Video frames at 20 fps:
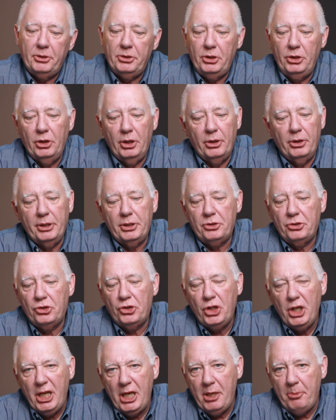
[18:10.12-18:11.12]
it, you know, it's
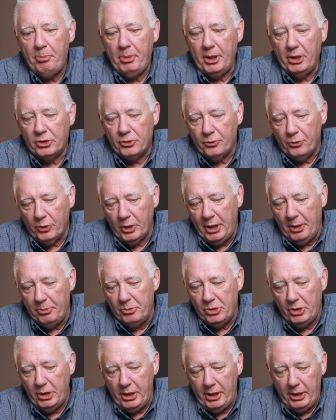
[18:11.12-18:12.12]
cheap. It's
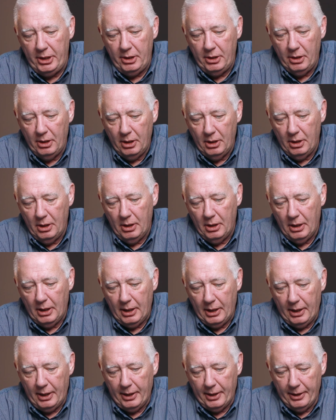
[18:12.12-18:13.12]
flimsy.
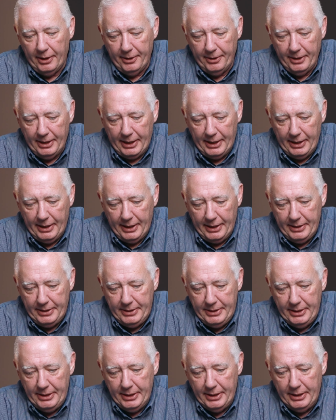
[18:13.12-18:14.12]
I
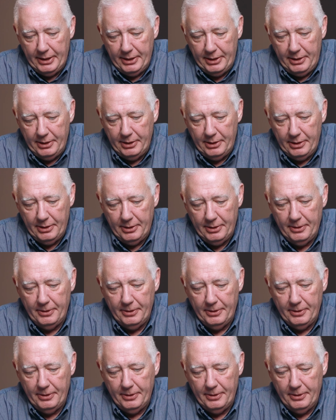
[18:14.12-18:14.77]
did